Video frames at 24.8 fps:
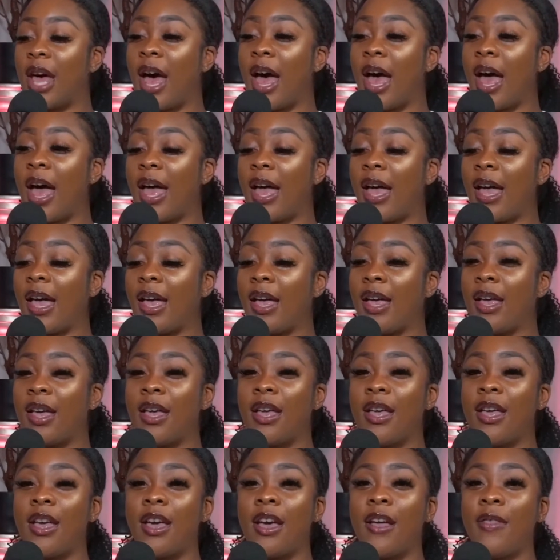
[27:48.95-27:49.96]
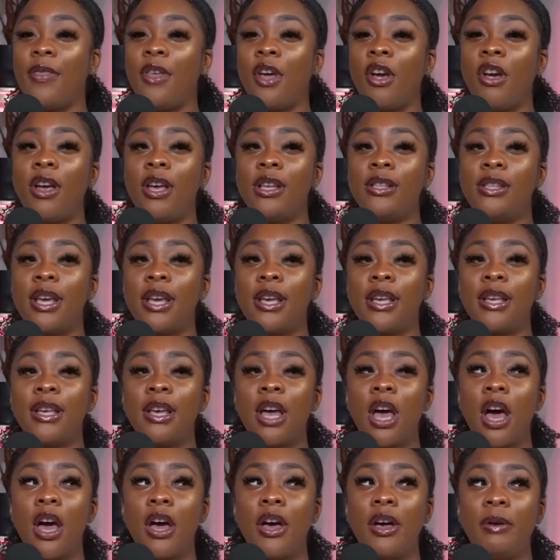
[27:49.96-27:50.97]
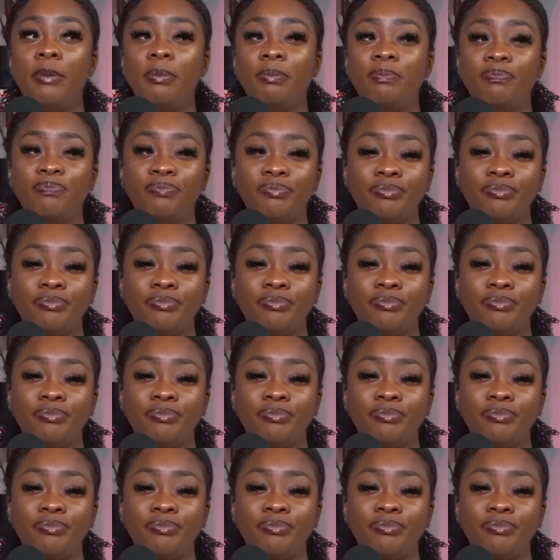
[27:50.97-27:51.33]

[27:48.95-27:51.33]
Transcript: There is a